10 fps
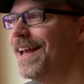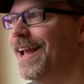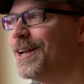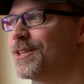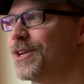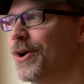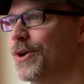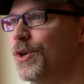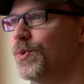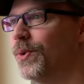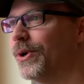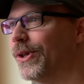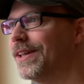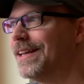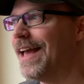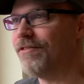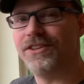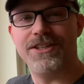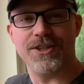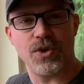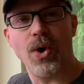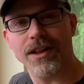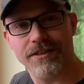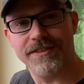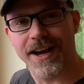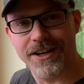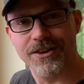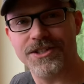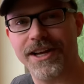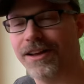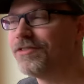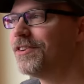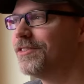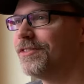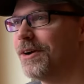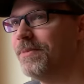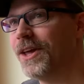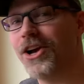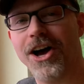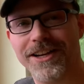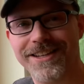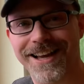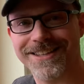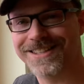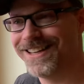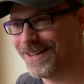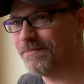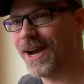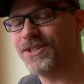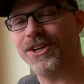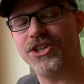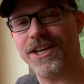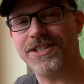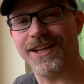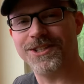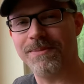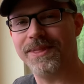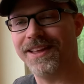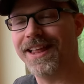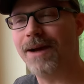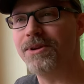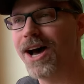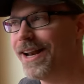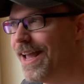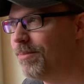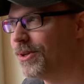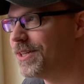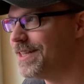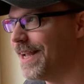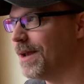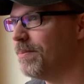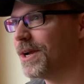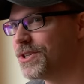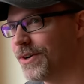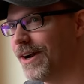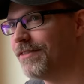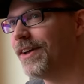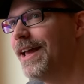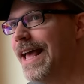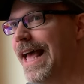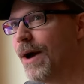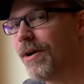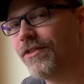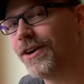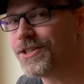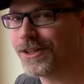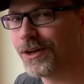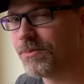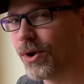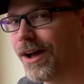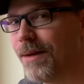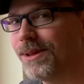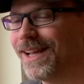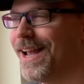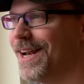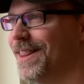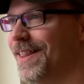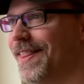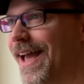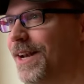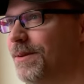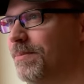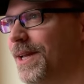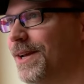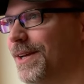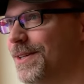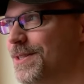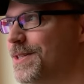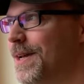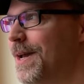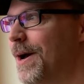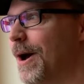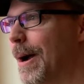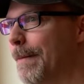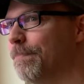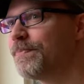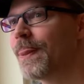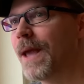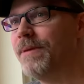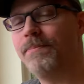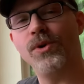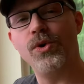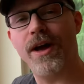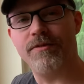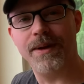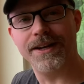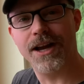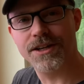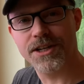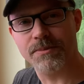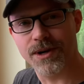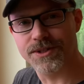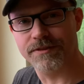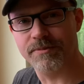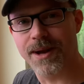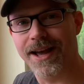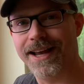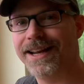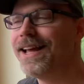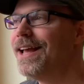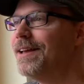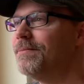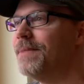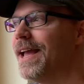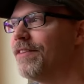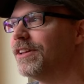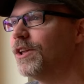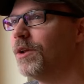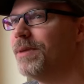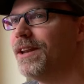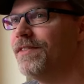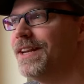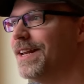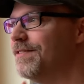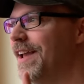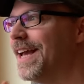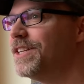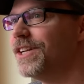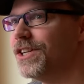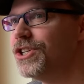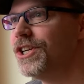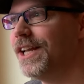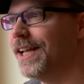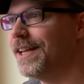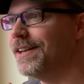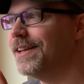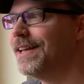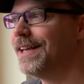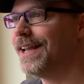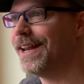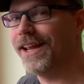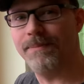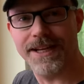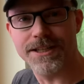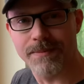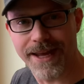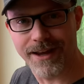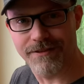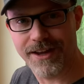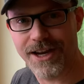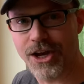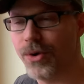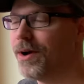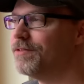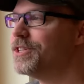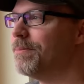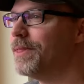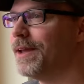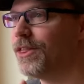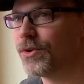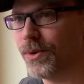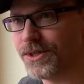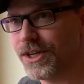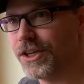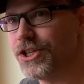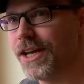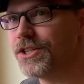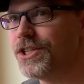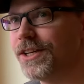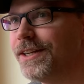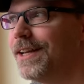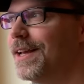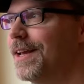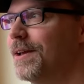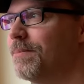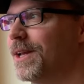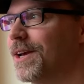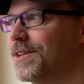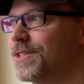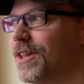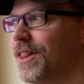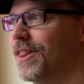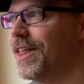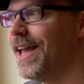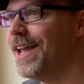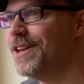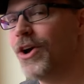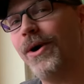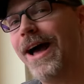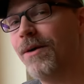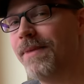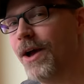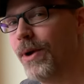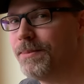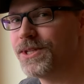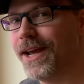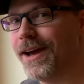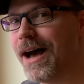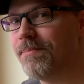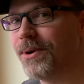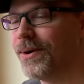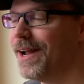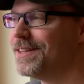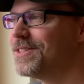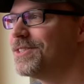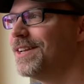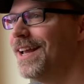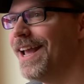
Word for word: And so you will have disqualified yourself from the contest by suggesting something that I'm not able to take a picture of. However, it's a little more complicated than that, because um, people who have been customers of mine may have a little bit of an advantage in getting me to make a video of something through a suggestion, because they know how my website operates.